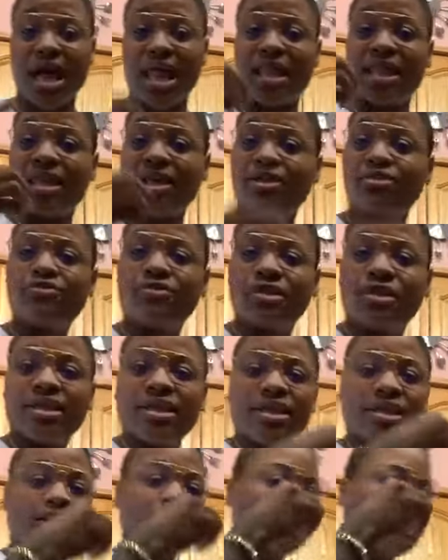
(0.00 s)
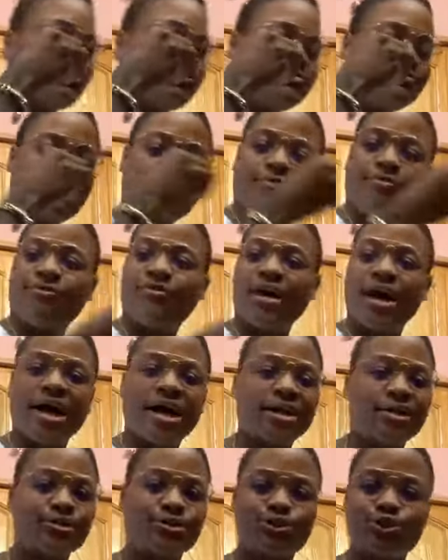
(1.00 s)
I literally
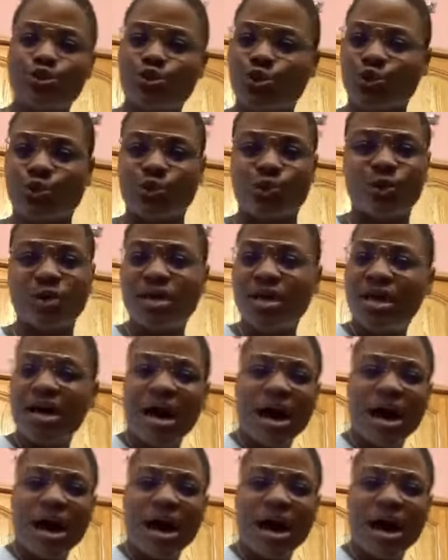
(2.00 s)
fine tune.